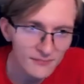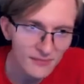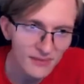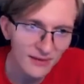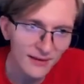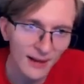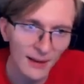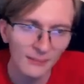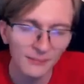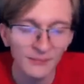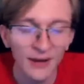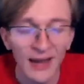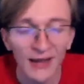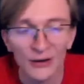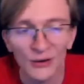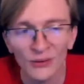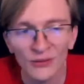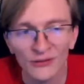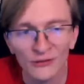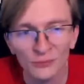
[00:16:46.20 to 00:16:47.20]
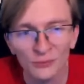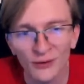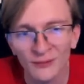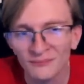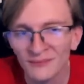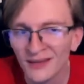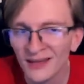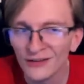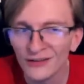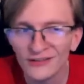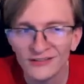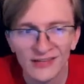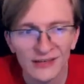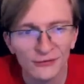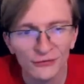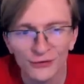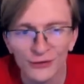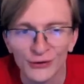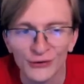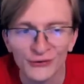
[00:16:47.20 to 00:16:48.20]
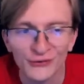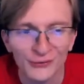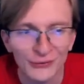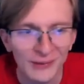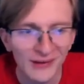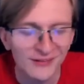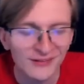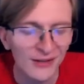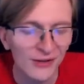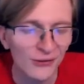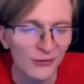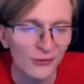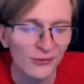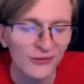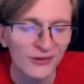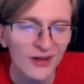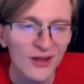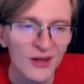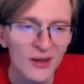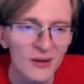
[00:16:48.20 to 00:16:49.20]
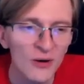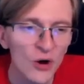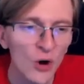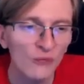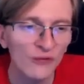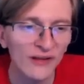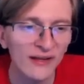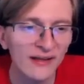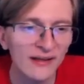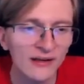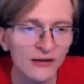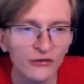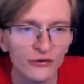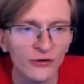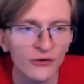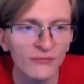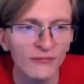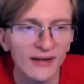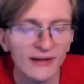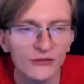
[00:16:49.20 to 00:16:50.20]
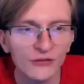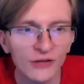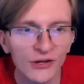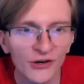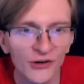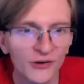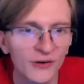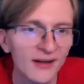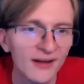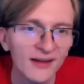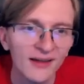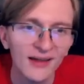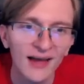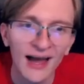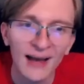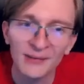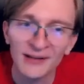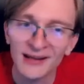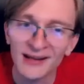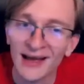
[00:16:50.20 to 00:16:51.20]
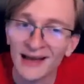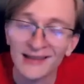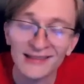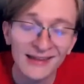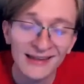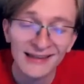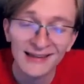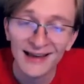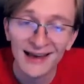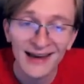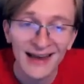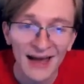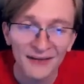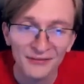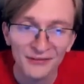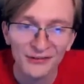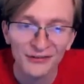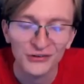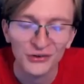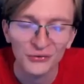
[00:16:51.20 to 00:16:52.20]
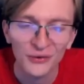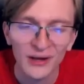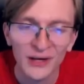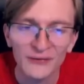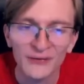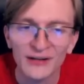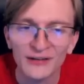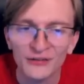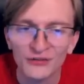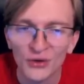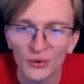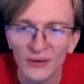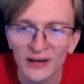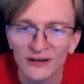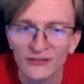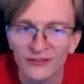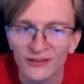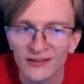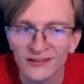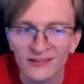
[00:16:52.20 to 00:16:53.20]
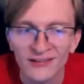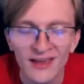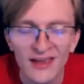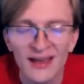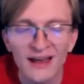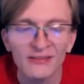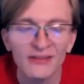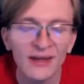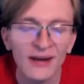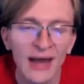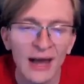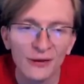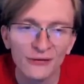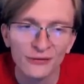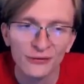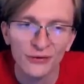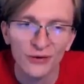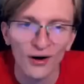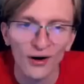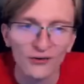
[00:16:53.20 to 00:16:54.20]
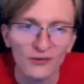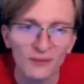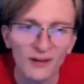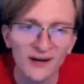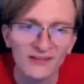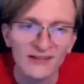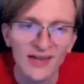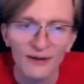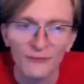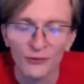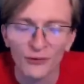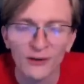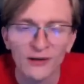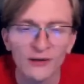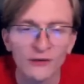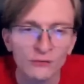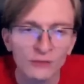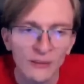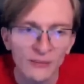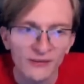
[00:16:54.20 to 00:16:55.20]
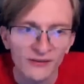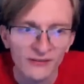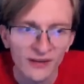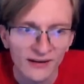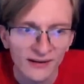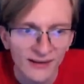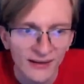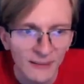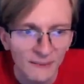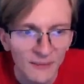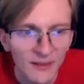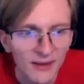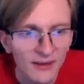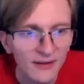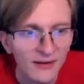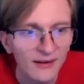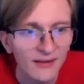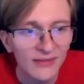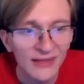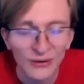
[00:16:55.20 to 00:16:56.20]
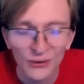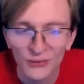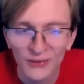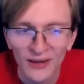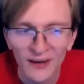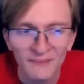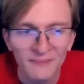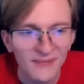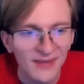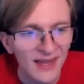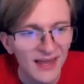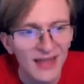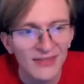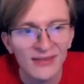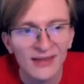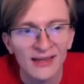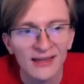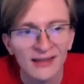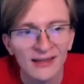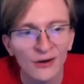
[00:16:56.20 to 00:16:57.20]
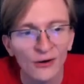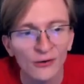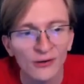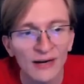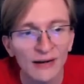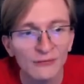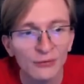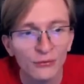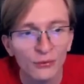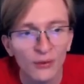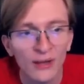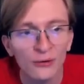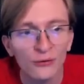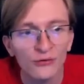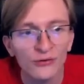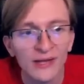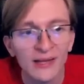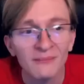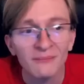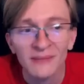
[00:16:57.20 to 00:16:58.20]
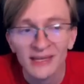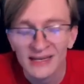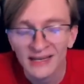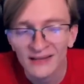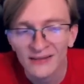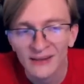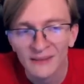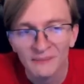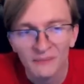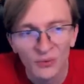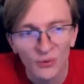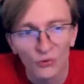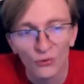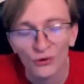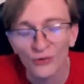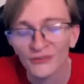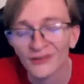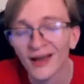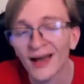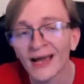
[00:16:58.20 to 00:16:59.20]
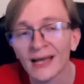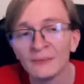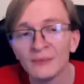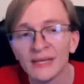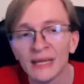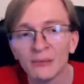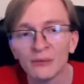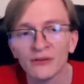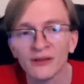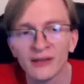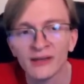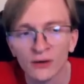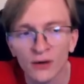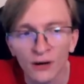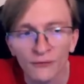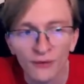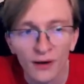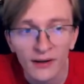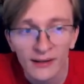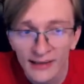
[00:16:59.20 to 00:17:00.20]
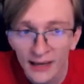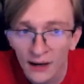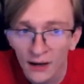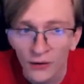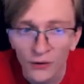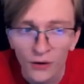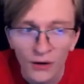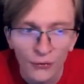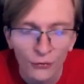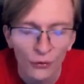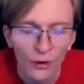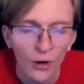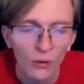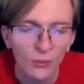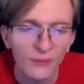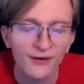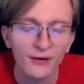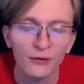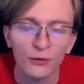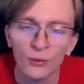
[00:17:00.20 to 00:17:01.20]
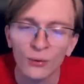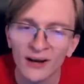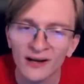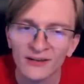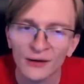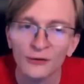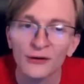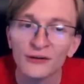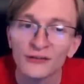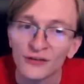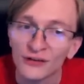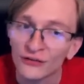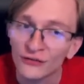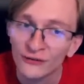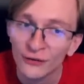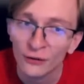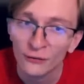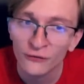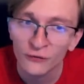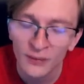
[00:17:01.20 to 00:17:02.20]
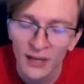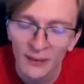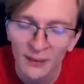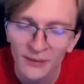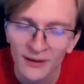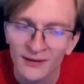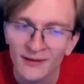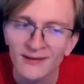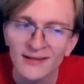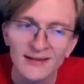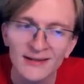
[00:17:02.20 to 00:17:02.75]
I know at this point, just save shields for my Skeleturge. Hopefully I can get a shield advantage here. I mean, they kind of have to shield, right? If I Stone Edge this, then how's their Toxapex ever going to sweep this endgame? They know that, and they are going to have to throw energy immediately, or else I'd be able to get off yet another Aqua Tail. Quagsire is just so spammy.